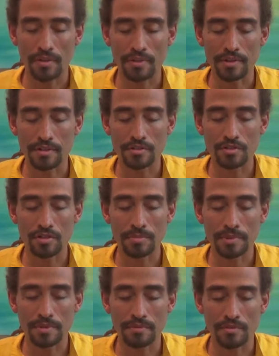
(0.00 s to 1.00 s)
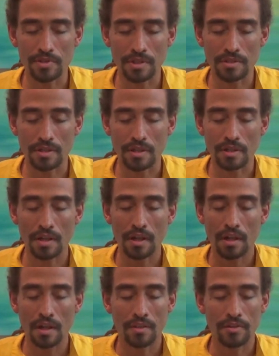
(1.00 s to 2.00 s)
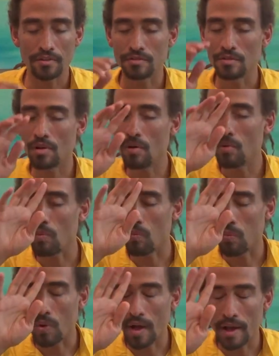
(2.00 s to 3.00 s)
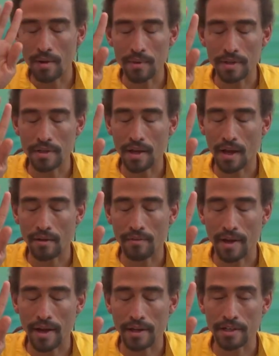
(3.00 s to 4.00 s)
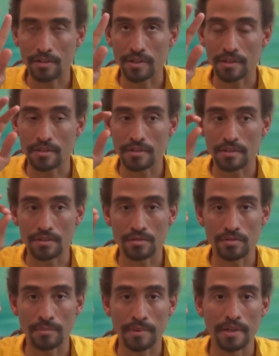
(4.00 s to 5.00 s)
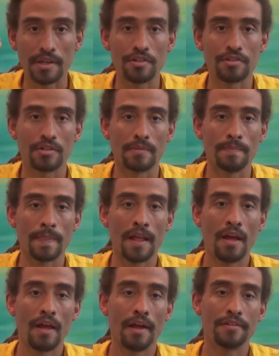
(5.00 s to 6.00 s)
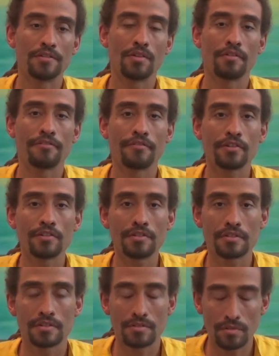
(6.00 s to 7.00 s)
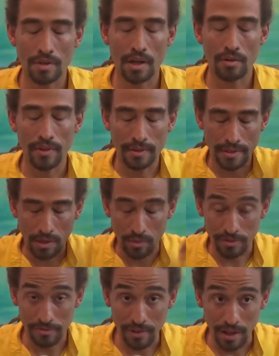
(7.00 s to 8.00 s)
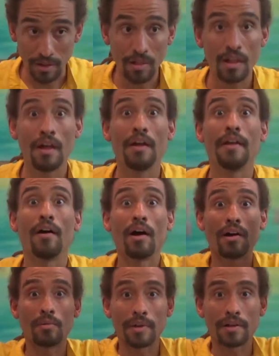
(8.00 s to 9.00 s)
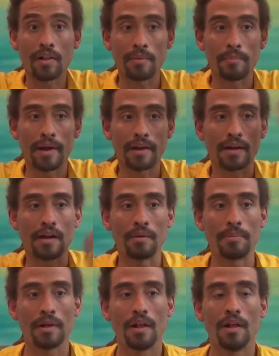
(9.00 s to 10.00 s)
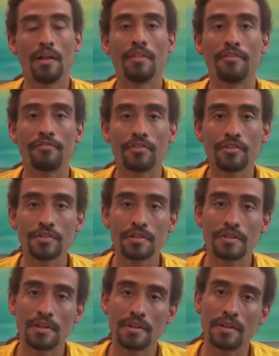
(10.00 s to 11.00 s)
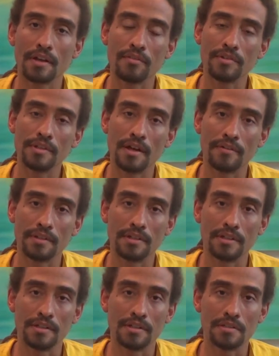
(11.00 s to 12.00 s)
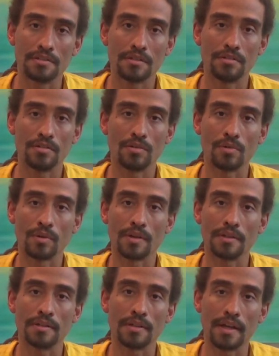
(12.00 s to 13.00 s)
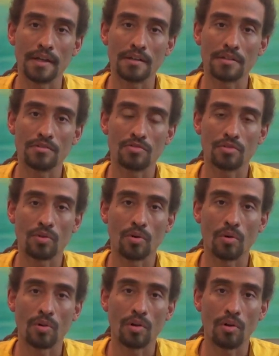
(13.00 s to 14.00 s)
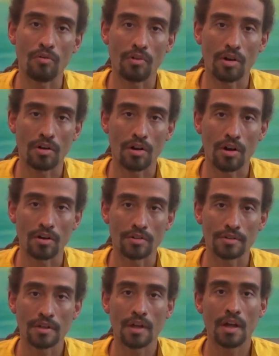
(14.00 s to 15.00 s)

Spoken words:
the disturbance of chitta, there's no way we can have accurate discrimination. And so the first, so now that's how we fell, now how do we climb back up? The first thing that every devotee needs to do is gain control over our heart.